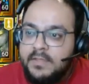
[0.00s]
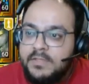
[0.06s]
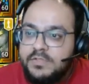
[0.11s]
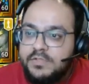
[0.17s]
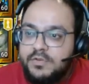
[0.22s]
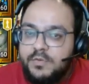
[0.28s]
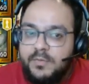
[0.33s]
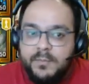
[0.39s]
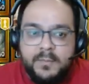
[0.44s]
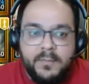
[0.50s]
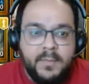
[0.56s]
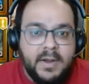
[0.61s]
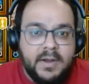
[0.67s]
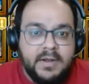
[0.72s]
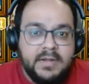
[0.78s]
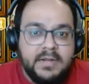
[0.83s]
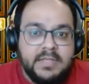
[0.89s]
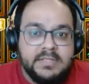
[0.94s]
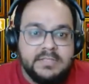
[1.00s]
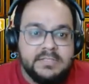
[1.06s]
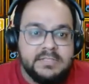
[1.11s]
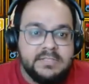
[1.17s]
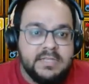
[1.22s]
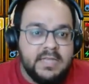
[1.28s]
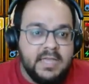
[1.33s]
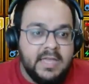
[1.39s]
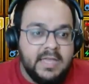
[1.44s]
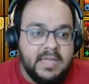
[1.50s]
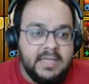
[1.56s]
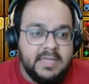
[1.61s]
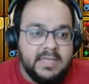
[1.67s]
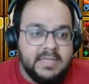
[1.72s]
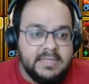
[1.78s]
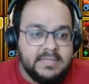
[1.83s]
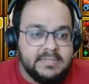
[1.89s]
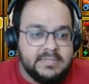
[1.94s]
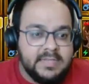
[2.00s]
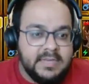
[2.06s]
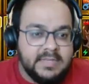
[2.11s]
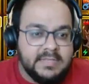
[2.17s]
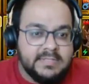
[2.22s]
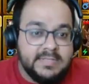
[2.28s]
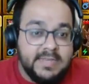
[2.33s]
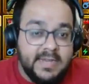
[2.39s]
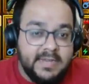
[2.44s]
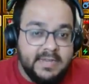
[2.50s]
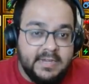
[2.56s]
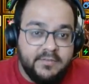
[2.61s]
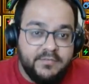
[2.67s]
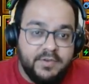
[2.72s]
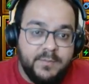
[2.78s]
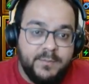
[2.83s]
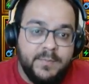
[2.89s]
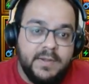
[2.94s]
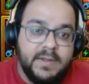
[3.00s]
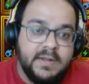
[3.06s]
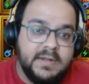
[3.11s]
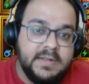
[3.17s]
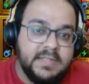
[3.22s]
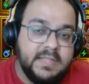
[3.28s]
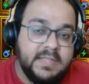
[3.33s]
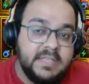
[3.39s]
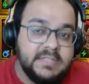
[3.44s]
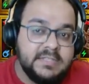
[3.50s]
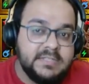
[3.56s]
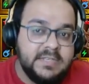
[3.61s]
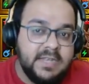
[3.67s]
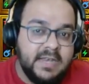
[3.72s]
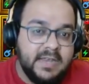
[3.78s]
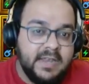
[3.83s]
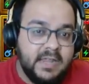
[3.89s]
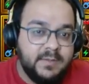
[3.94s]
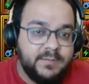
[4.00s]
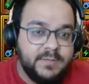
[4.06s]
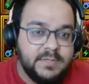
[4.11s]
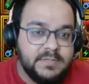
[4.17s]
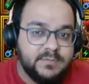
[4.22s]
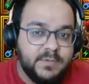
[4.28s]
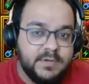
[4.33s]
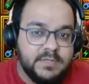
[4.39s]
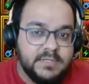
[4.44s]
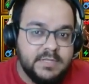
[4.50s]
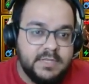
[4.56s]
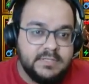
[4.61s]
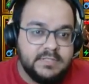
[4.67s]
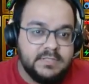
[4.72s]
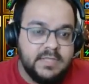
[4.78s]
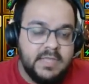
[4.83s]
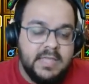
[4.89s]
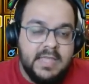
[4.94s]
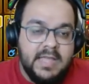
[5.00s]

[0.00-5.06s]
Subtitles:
So Marius is in a slightly different build. He's still 9-piece Merciless.